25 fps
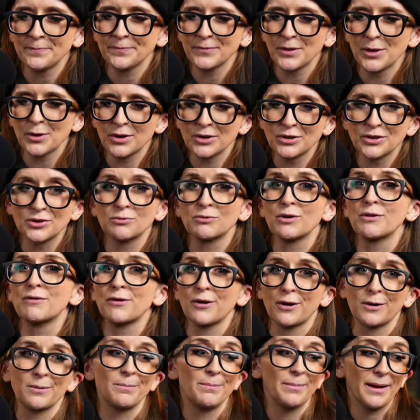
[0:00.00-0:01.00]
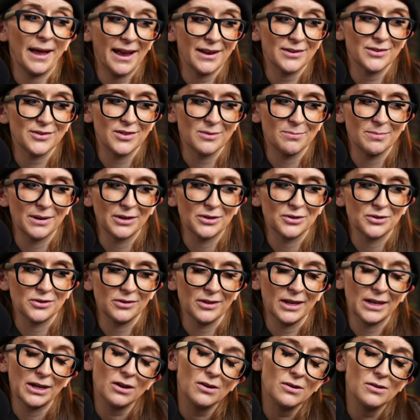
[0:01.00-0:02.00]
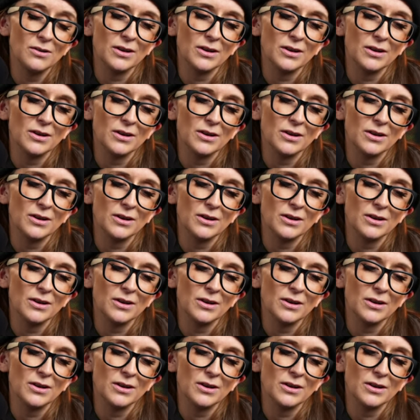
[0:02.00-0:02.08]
You can just refer back to the picture like, oh,